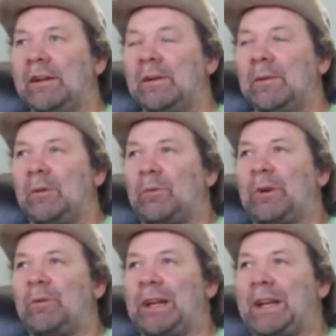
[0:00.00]
But
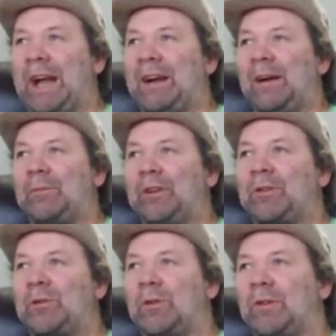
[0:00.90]
we gang up the
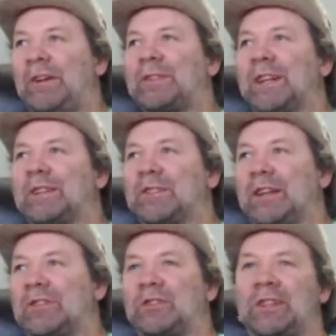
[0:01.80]
two of us against
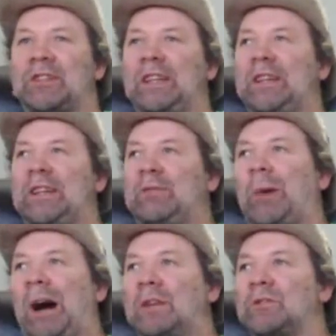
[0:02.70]
like 16
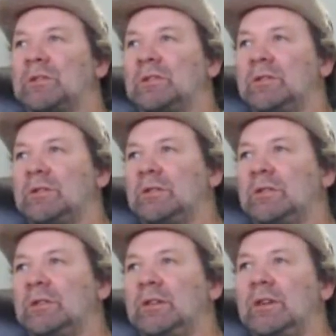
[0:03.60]
robots.
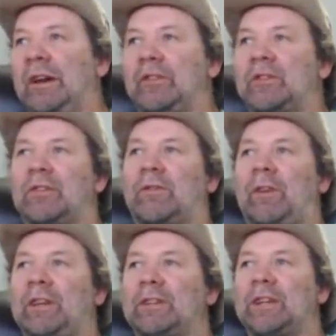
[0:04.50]
And it's just
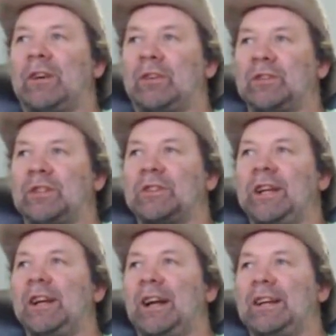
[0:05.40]
funny as hell because you set
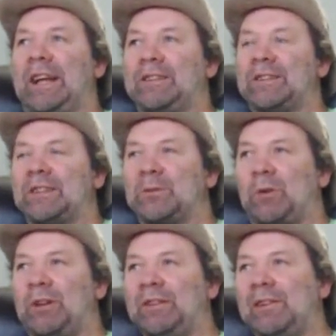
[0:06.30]
it on the easiest
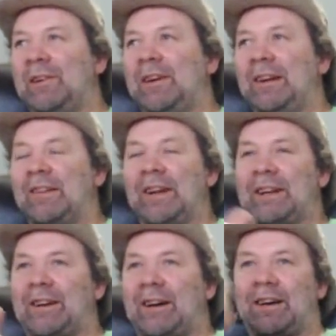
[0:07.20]
one.
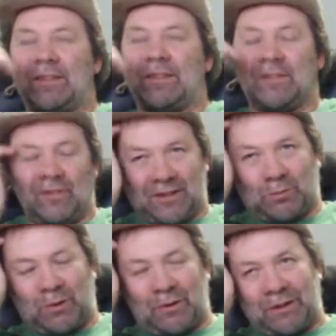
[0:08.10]
Like there's
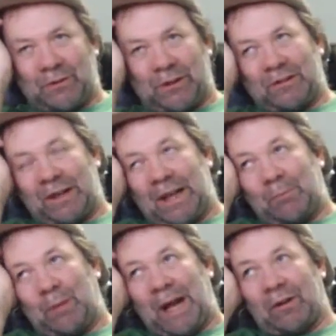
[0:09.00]
one when you're on
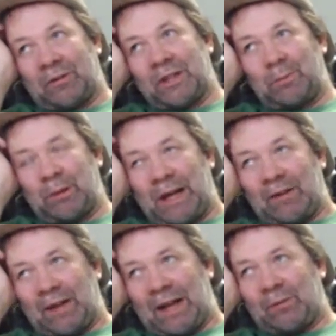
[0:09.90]
that battleship in
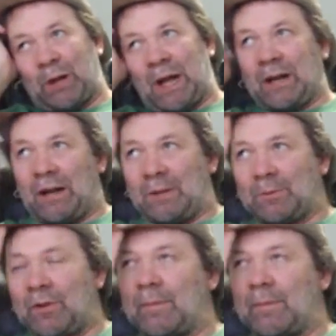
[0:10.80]
that last Black Ops.